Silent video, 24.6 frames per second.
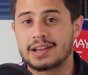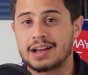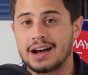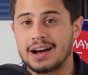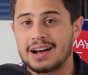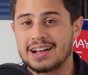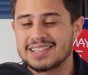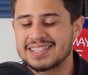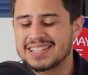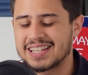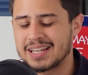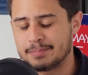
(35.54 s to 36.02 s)
the
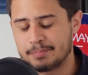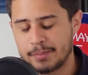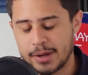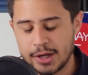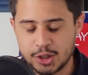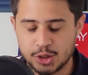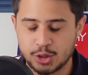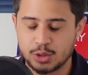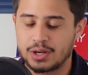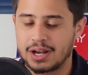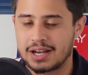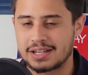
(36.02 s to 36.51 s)
content,
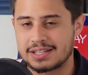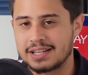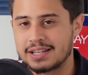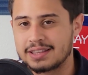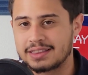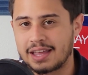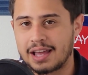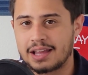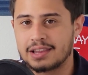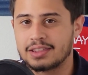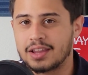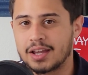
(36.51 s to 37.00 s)
make sure you guys
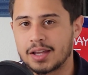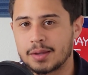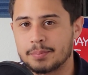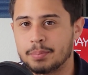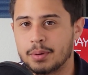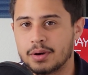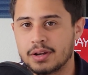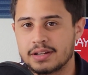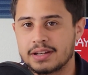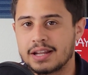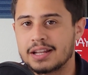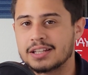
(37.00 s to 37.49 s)
hit that
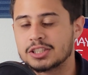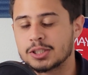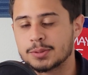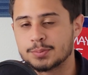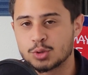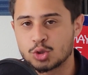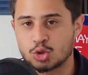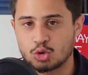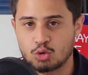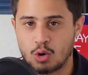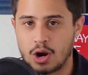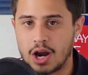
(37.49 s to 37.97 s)
like button and
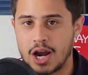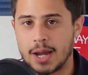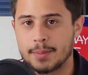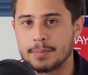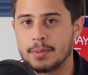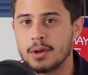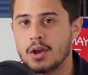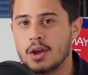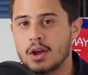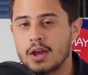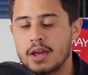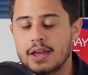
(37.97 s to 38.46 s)

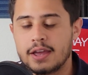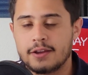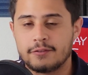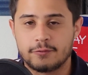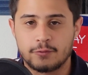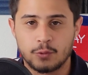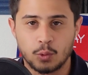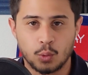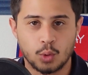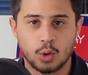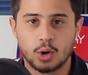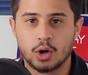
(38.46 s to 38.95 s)
subscribe
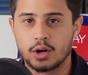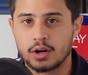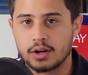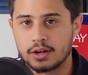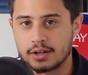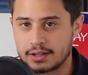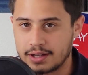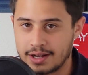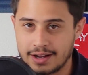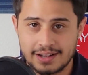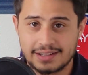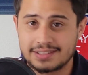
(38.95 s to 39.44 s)
for
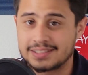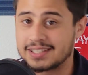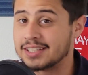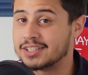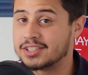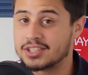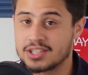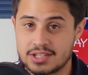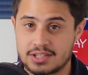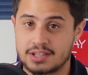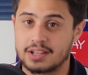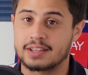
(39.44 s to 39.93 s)

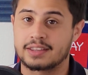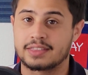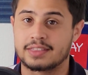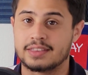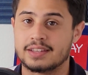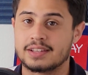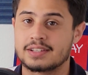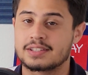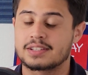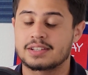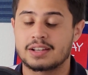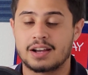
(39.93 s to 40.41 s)
content just like
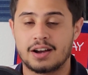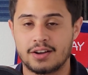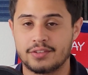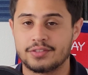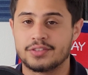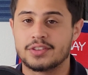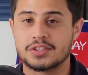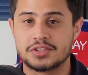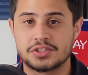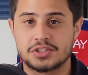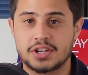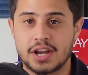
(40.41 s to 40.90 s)
this
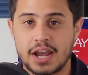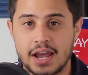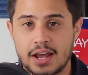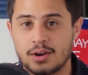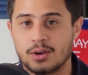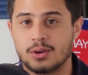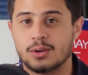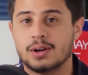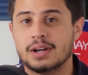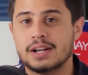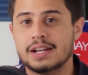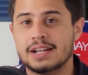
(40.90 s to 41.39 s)
on this
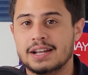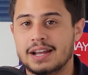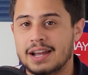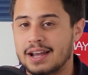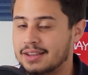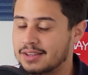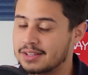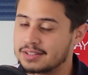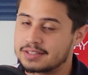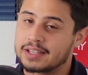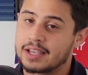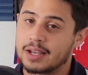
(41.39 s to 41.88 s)
channel.
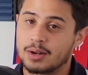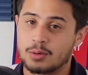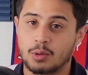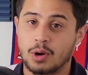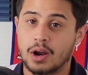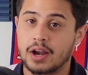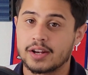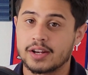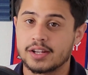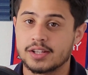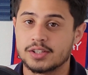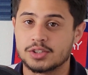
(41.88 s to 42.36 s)
And let's get
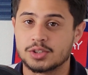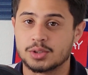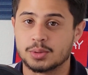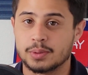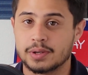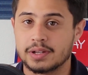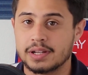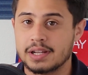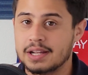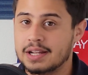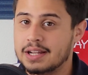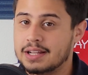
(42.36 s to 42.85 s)
right
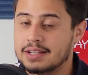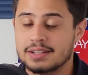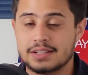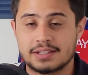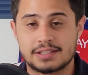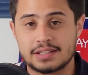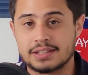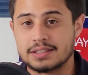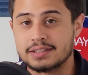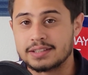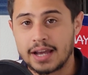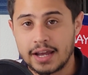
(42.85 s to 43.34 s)
into it.
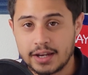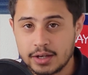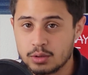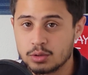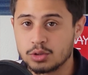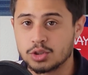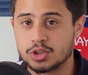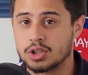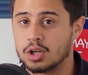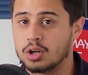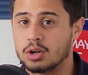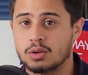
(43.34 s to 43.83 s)
Listen,
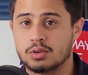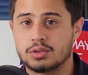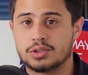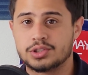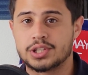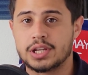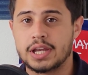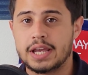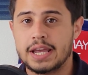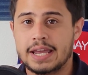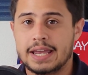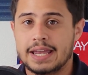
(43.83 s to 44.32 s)
Daniel
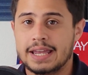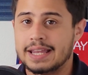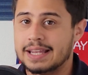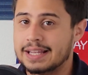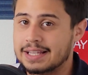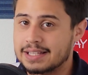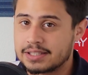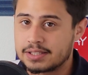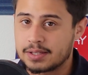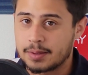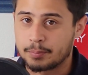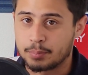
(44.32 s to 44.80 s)
Jones
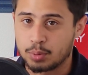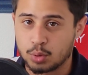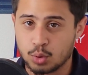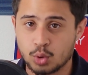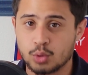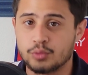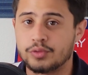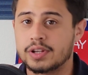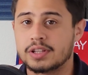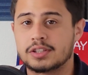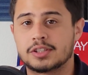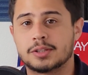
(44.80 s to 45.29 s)
is
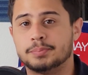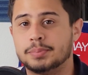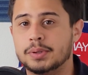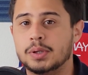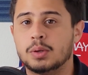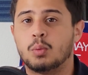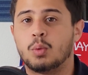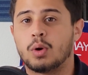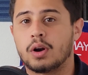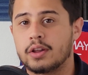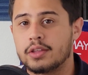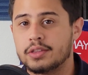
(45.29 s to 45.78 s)
proving to
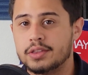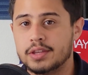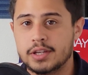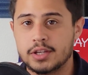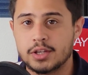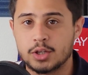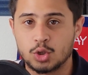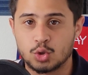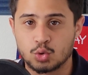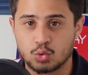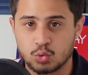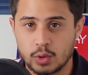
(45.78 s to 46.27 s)
be one of
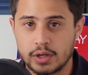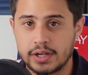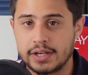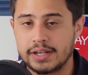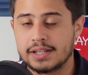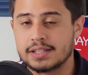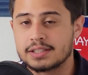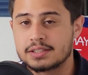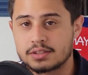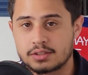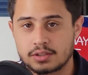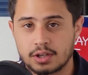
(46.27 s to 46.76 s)
the
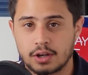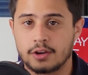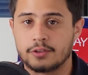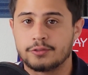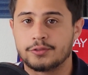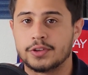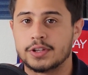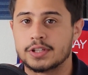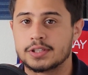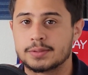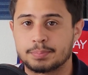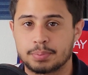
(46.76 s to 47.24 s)
grittiest,
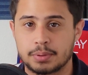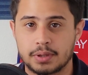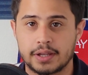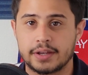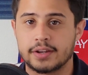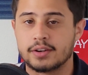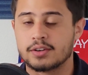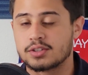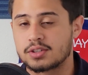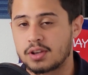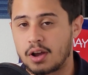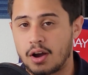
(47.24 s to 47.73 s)
toughest
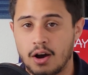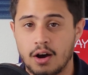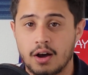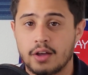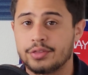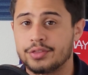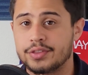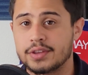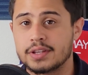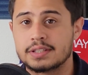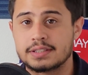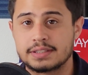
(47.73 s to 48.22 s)
players
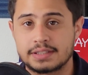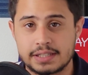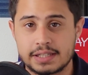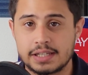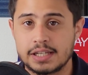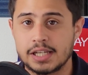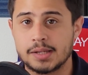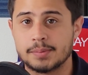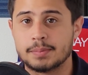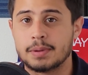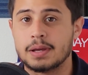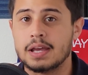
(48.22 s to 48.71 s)
on this
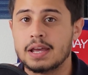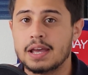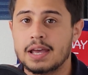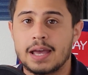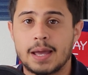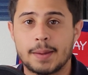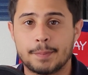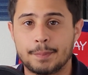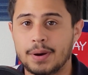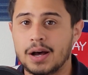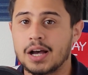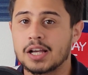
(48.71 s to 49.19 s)
team
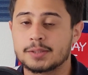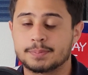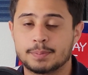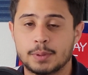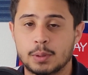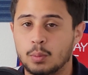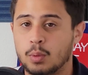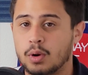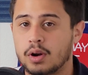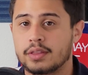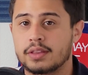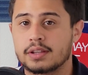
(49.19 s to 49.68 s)
and
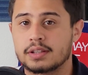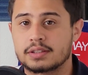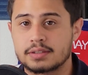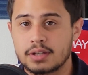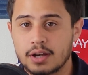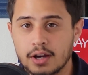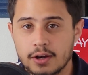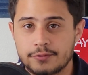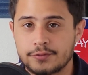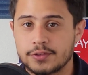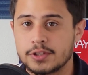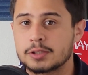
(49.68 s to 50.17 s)
possibly one of the
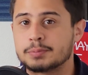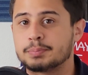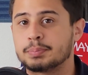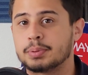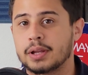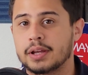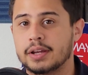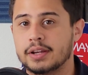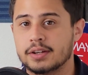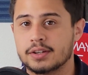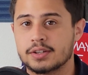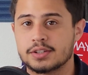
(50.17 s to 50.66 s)
toughest
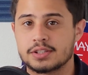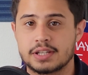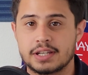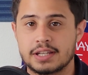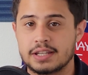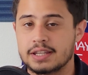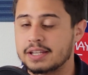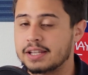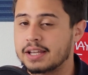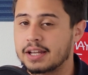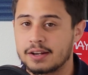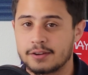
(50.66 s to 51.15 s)
players
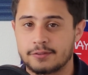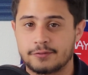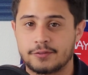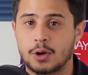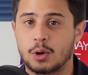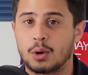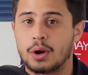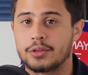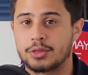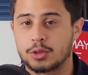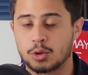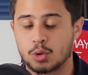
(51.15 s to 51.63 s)
in the
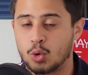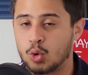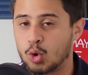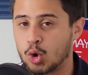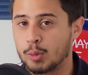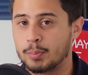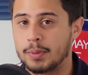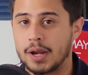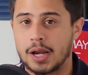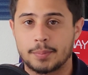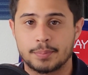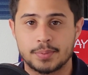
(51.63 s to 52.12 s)
NFL at the
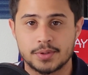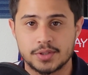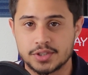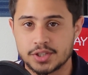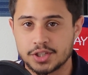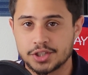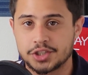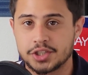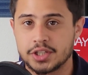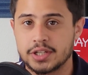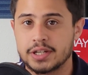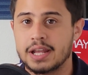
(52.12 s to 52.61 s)
quarterback
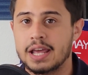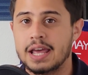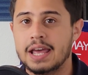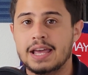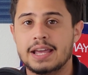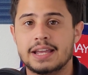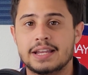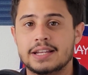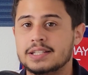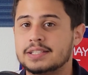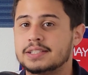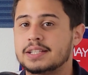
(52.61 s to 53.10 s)
position.
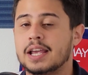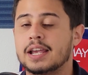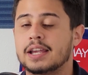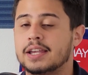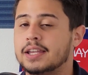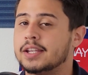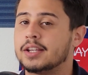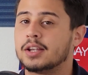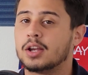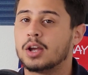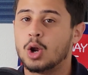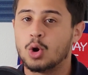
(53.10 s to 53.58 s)
He's
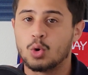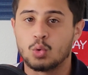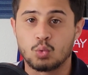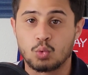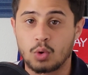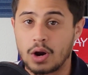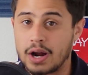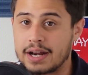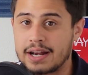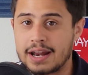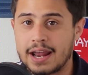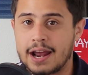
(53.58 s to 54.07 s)
taking
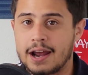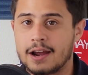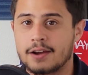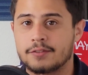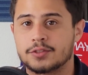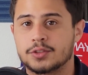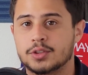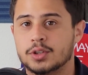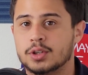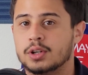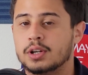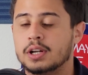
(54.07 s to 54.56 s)
right
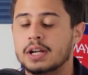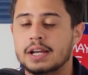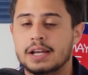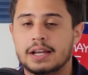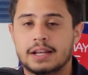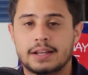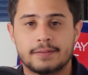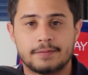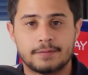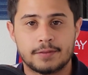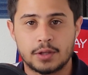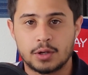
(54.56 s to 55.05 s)
after
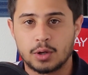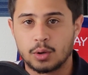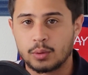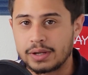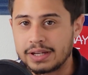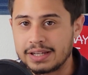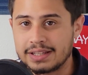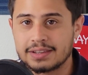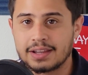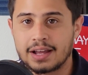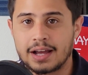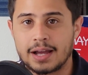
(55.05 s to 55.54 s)
you know,
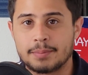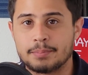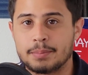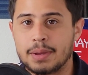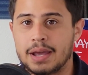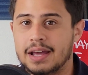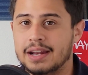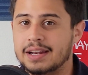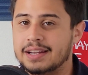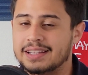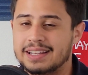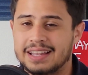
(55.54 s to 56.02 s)
Eli
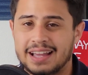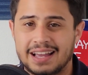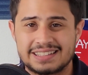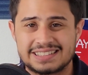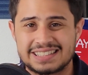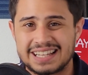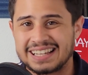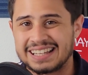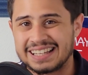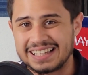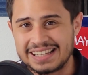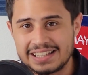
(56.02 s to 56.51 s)
Manning
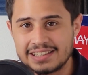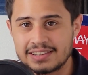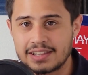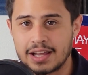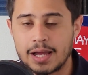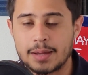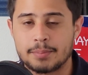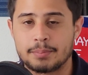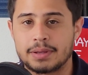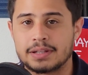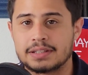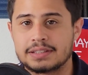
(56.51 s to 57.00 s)
has that
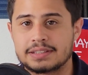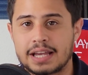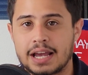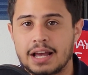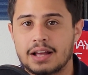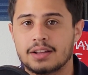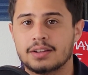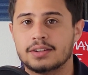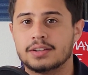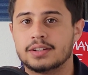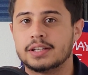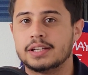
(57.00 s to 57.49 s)
Eli
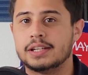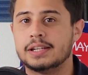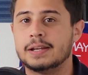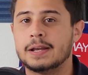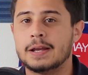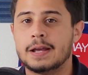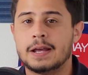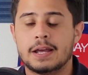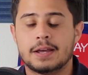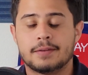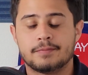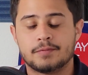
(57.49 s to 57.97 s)
mentality.
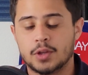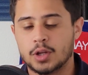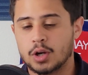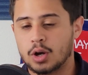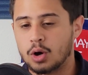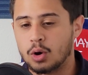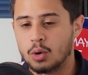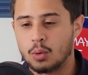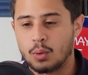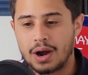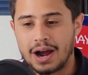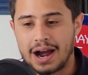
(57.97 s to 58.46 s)
You
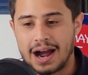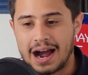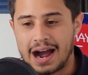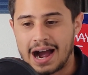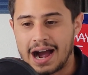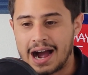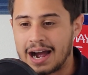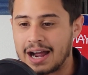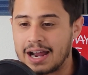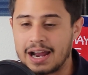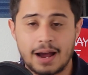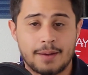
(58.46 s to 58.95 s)
know,
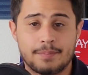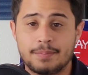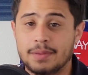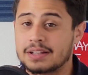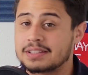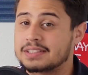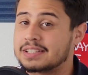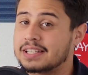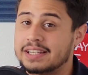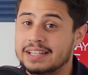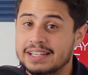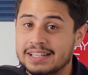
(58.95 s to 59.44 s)
I, am
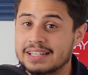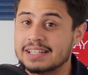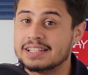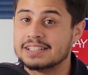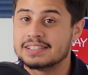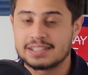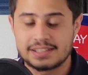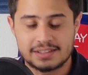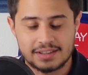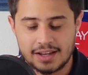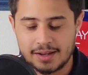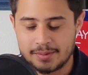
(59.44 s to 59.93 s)
not saying he
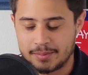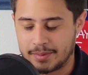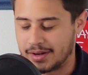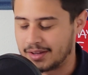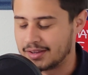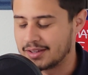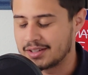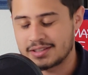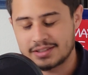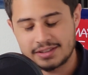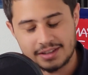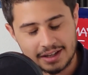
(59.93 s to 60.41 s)
is Eli
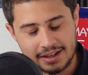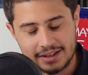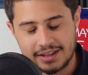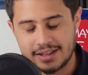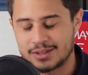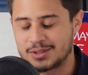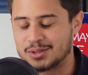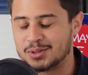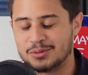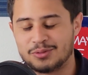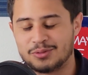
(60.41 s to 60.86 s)
Manning. Let's not get